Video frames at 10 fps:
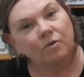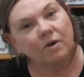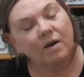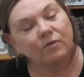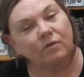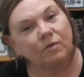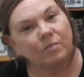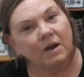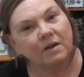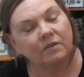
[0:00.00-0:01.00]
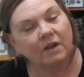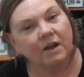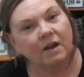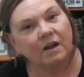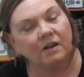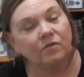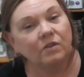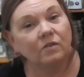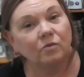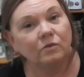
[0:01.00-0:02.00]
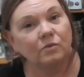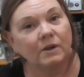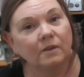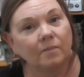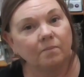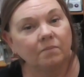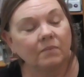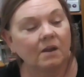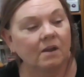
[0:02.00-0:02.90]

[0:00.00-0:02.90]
crafts of the past are, and if you're still doing them.